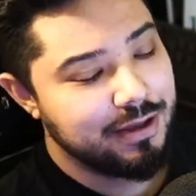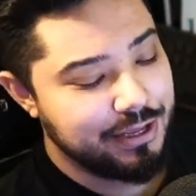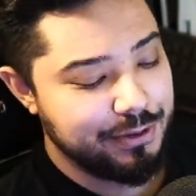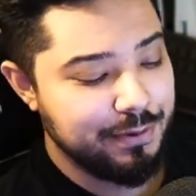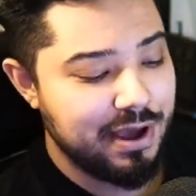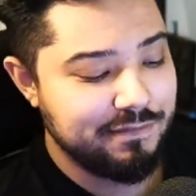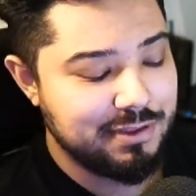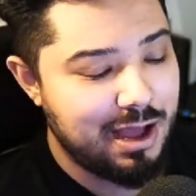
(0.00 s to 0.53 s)
You
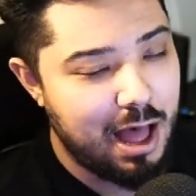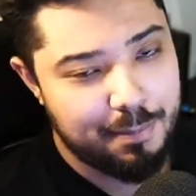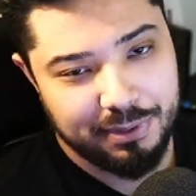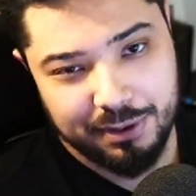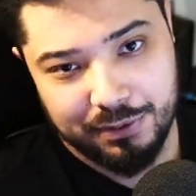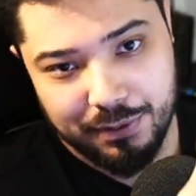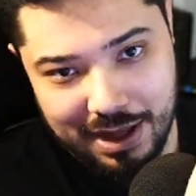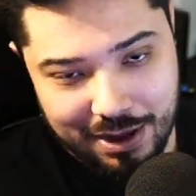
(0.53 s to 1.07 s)
have the
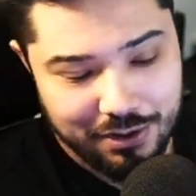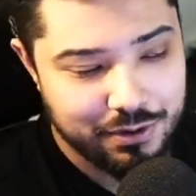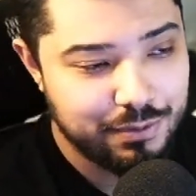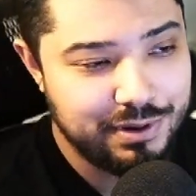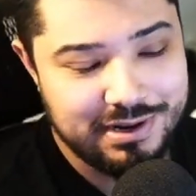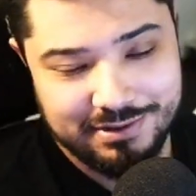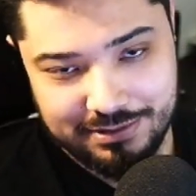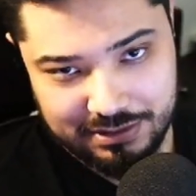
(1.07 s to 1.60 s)
optical out
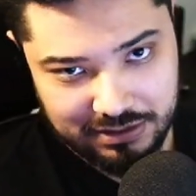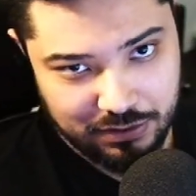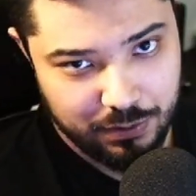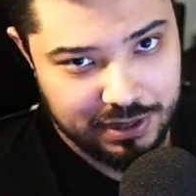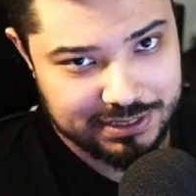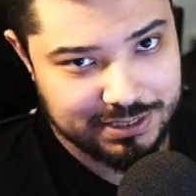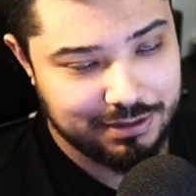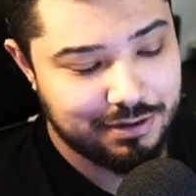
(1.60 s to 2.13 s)
going into the Go
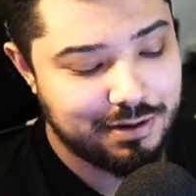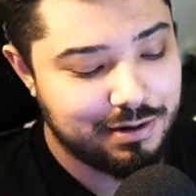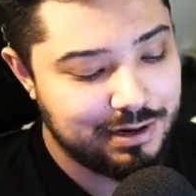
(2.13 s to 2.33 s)
XLR,